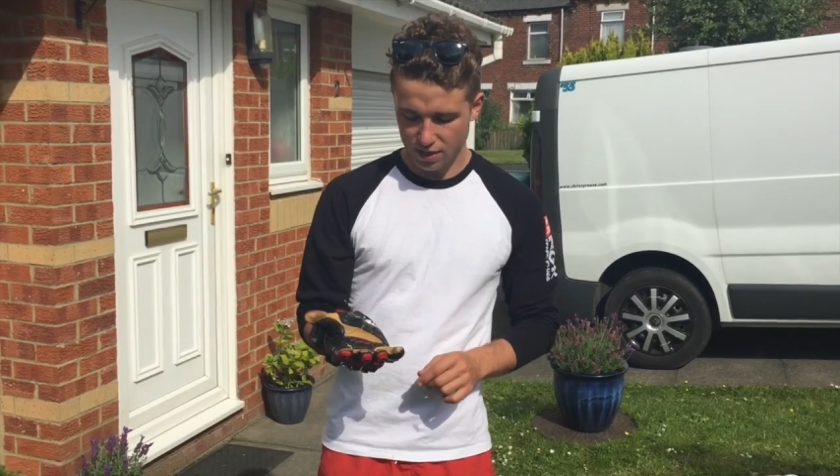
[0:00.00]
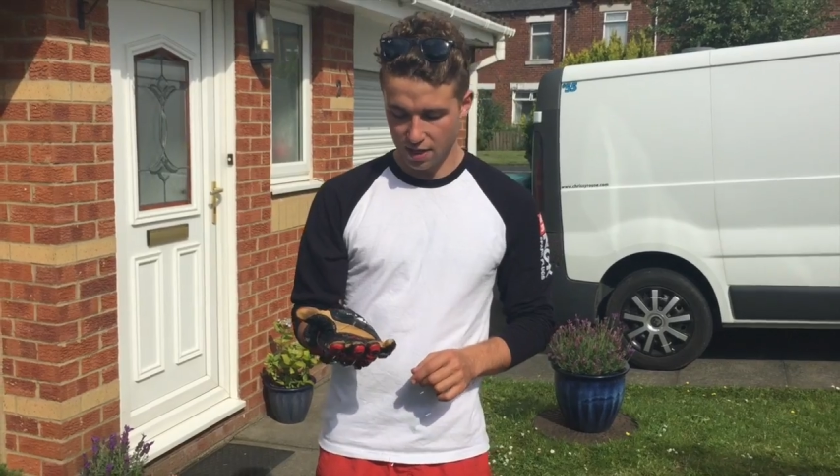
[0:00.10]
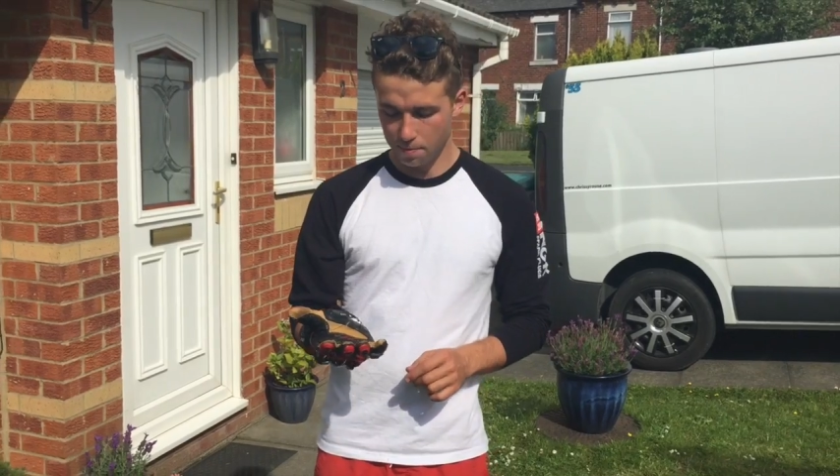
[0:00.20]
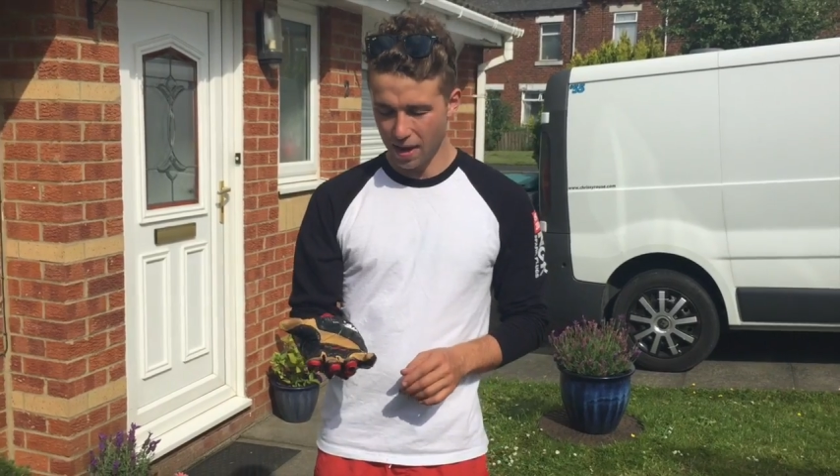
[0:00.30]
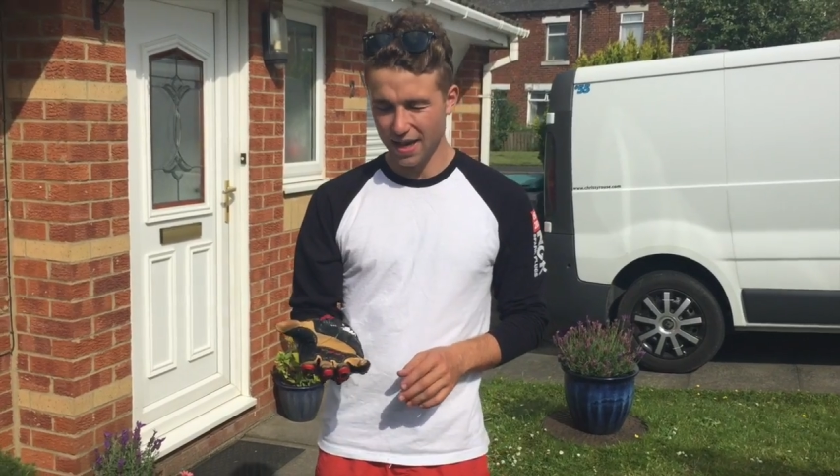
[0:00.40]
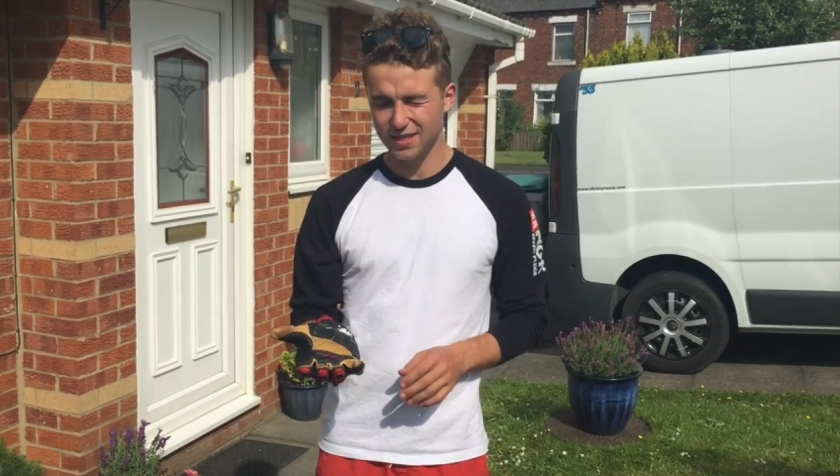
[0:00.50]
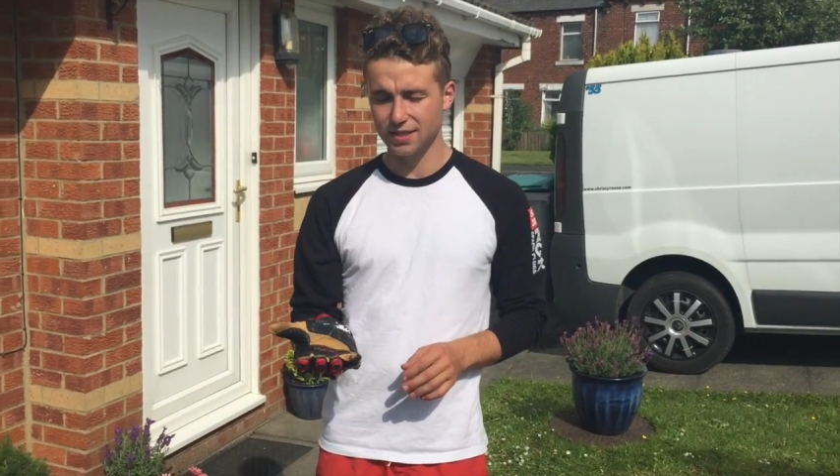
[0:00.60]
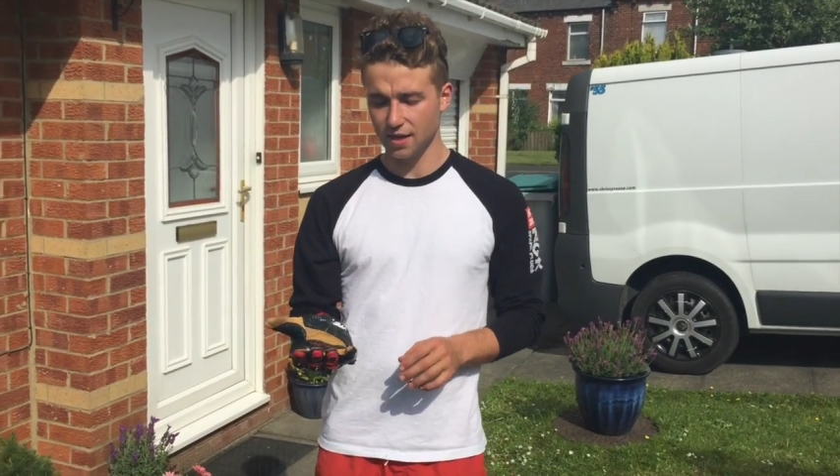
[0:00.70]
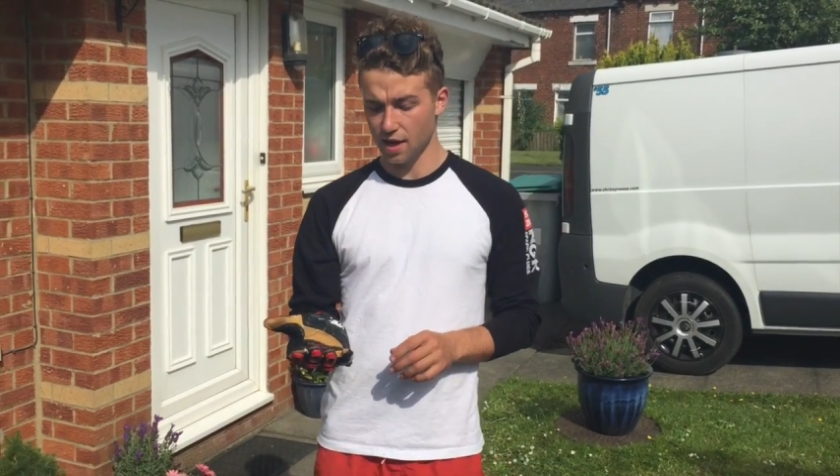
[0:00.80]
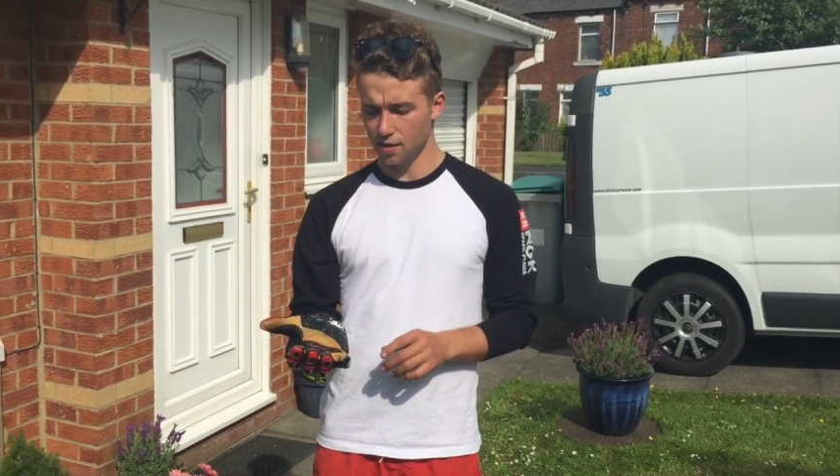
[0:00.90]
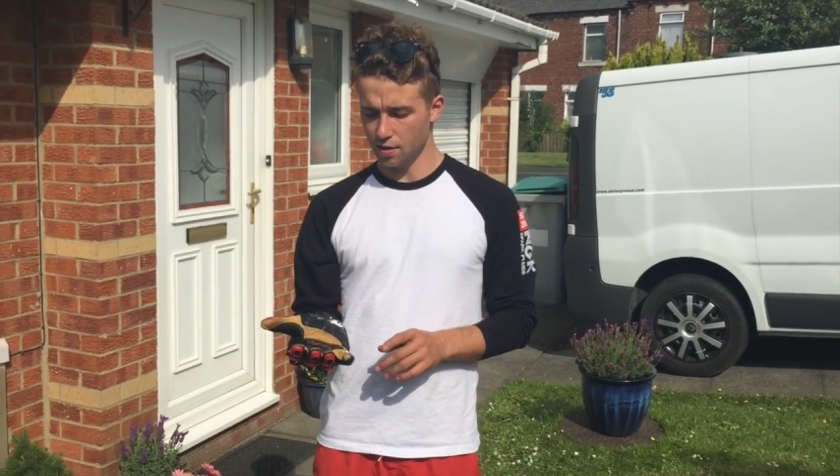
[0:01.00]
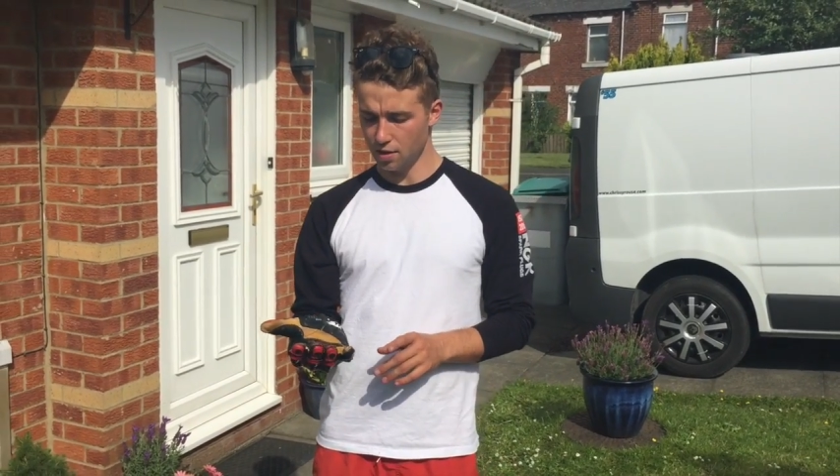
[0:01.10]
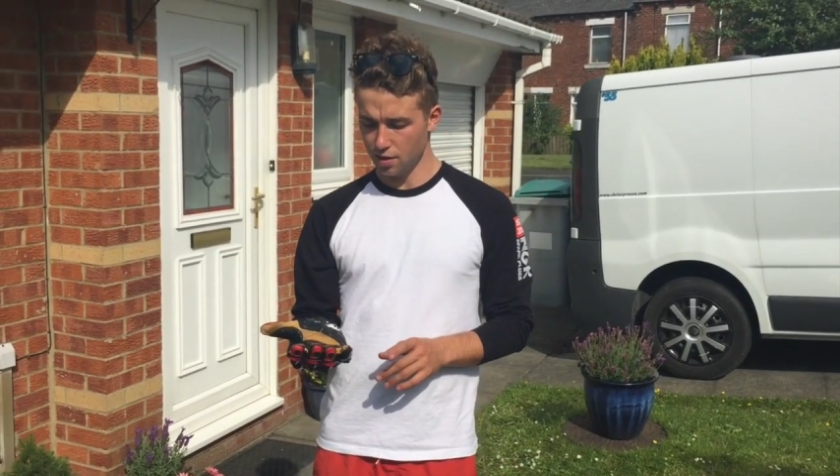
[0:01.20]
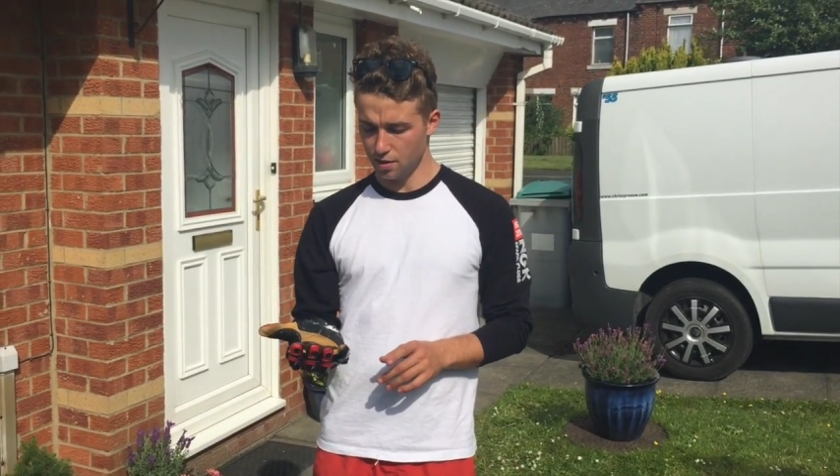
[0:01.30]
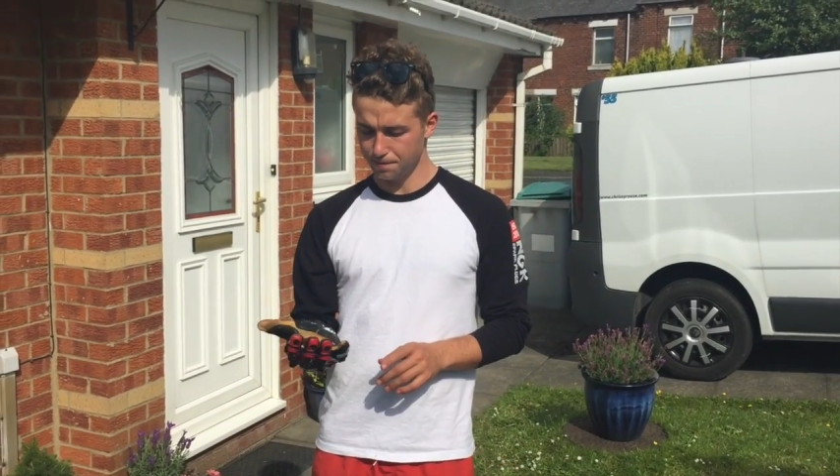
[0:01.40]
say the best and
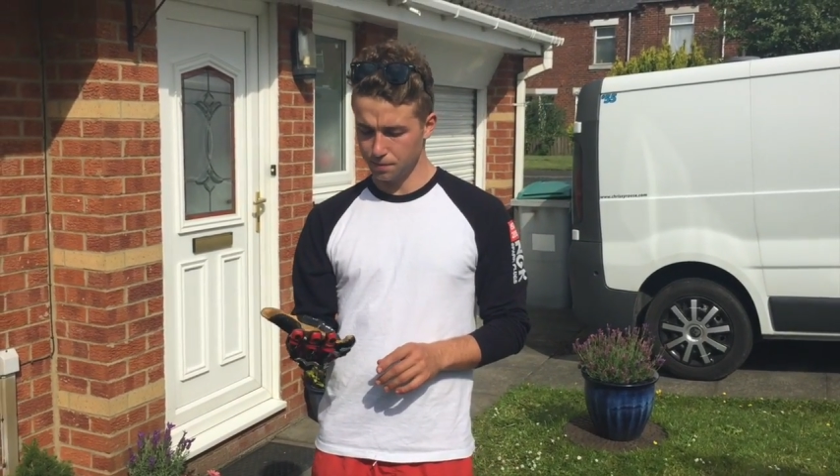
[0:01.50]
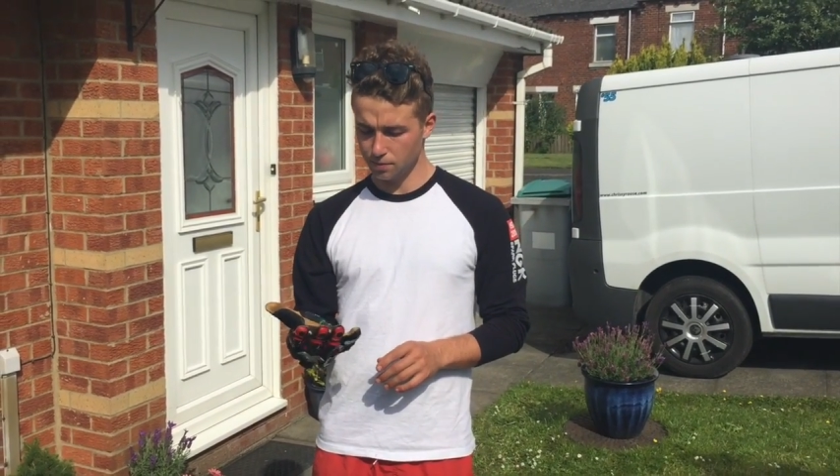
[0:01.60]
the